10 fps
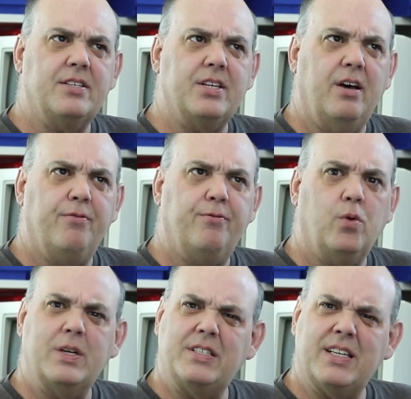it's a
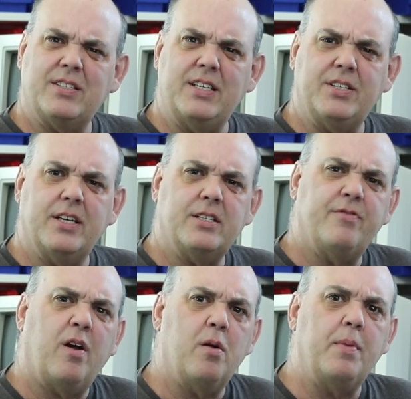4066
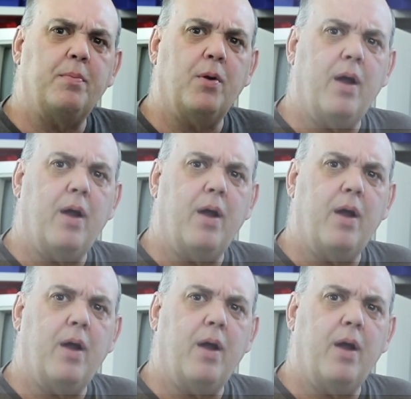if I remember